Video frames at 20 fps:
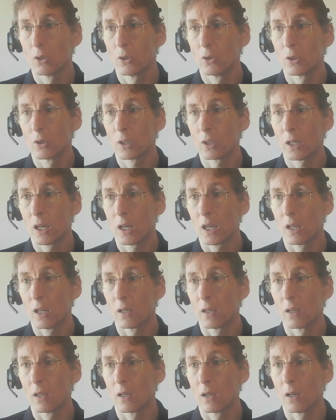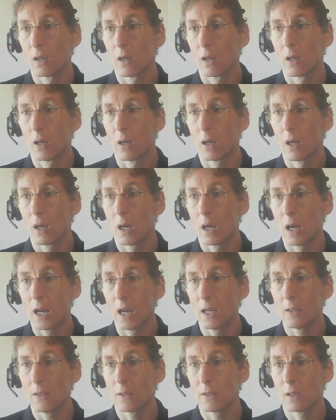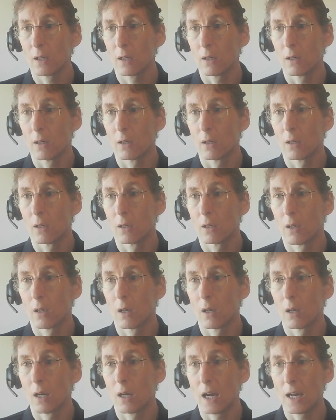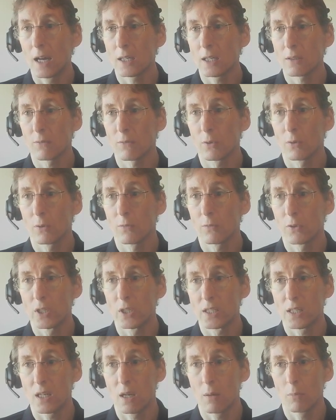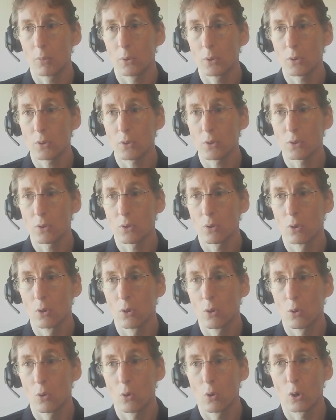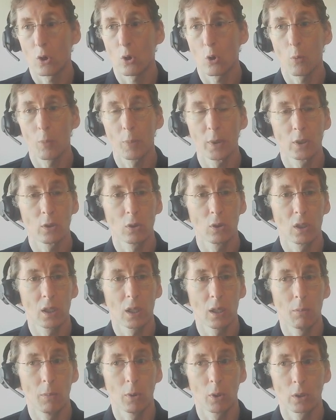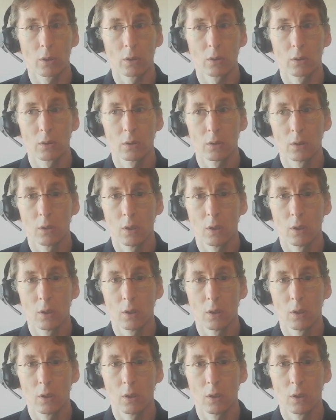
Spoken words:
you can either ask for free samples or copy to clipboard.